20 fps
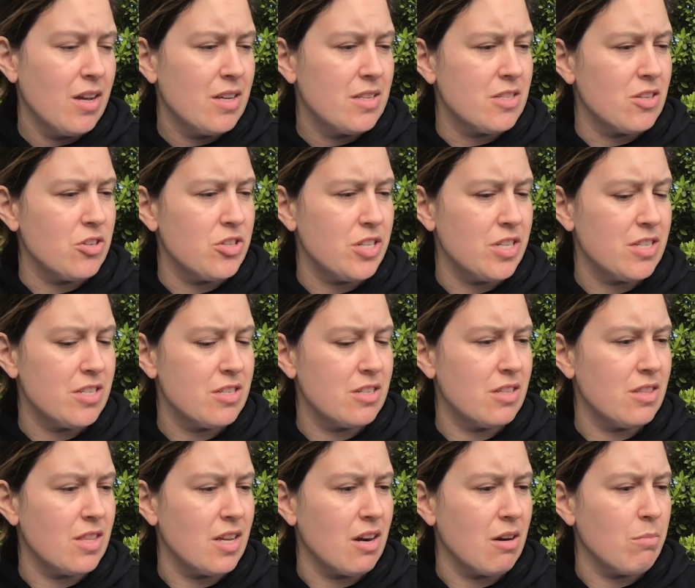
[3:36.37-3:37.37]
so she
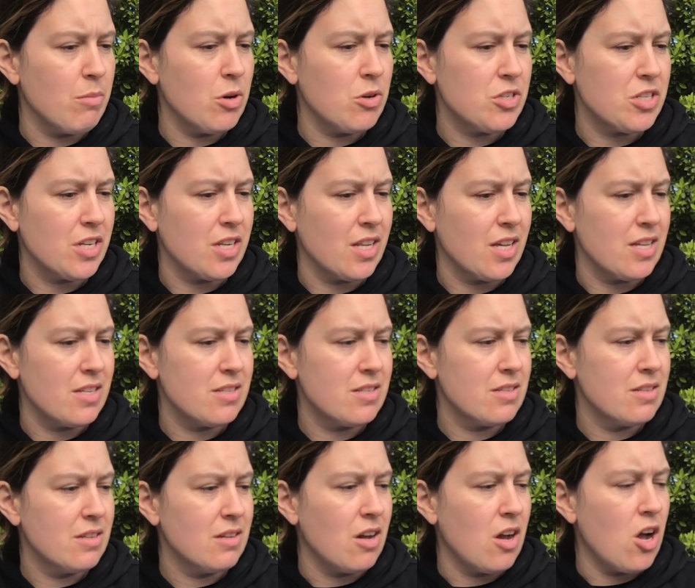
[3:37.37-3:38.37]
stood there motionless,
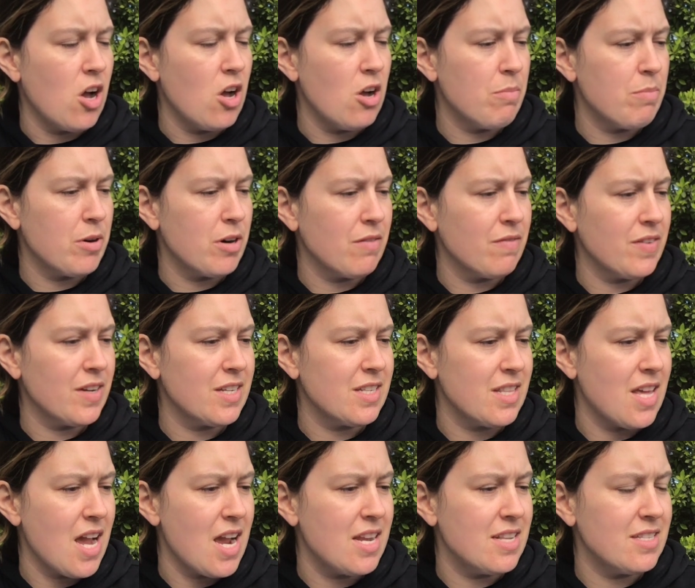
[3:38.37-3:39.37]
all perfect
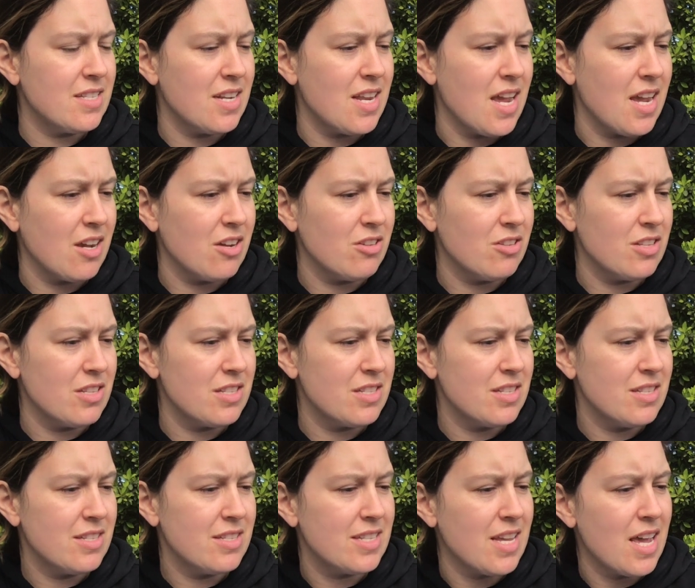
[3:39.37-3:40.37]
lines and angles
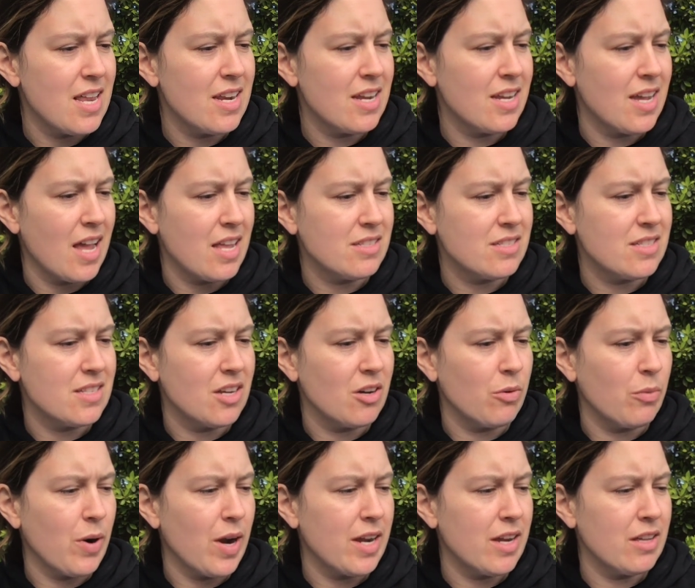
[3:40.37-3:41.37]
set against the
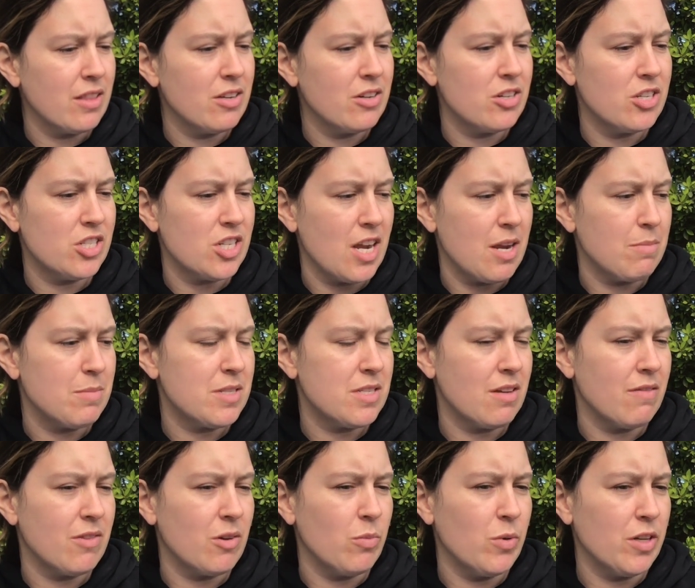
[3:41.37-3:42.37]
irregular shapes
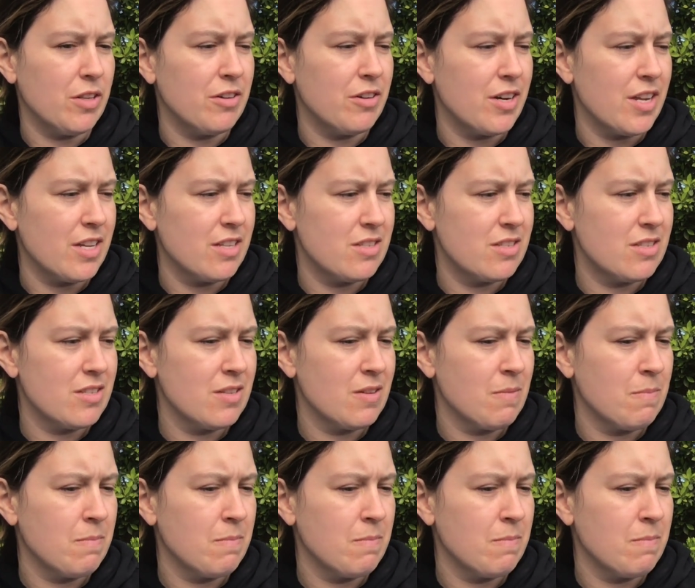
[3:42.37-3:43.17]
of the wilderness.